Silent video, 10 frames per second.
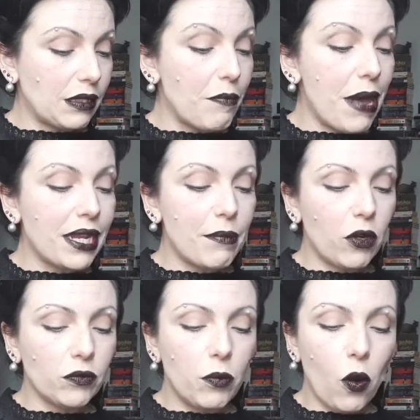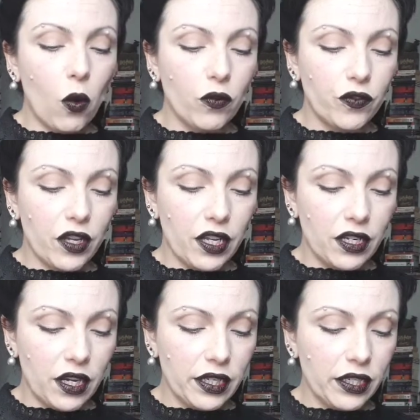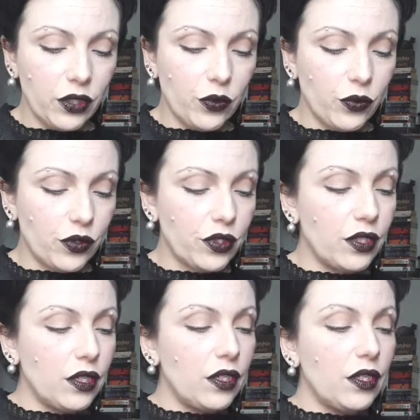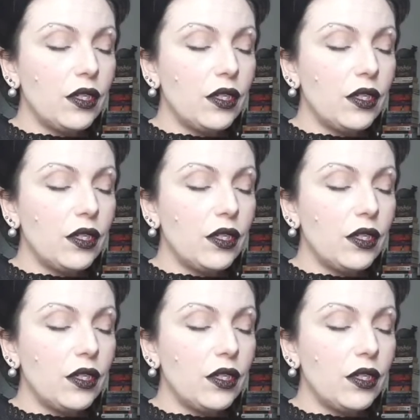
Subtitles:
It's a Metabot Mauve, and I used